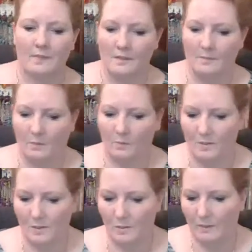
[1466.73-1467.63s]
Number
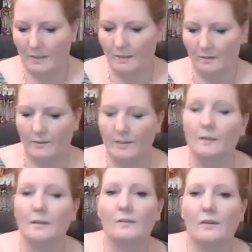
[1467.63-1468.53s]
123.
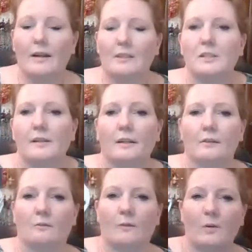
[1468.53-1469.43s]
These are actually in
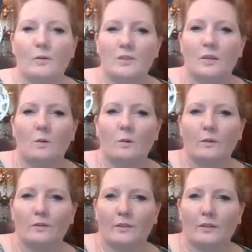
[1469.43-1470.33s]
a rose
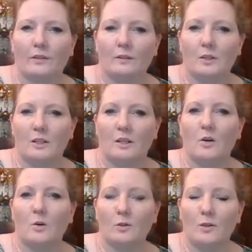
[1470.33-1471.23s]
gold, so they're going to look
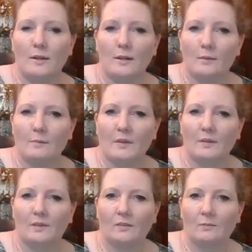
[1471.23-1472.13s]
gold, but
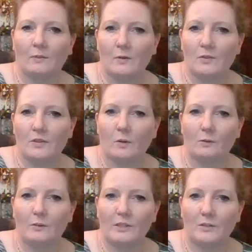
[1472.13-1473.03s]
this is the rose
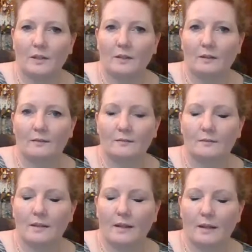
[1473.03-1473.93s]
gold, which is
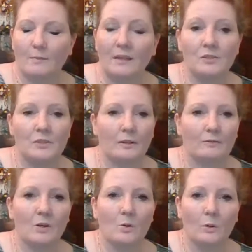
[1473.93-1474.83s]
a mixture
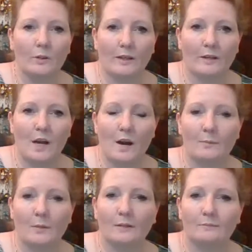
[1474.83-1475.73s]
of gold and
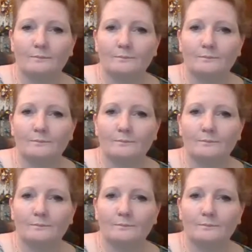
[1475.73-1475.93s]
copper.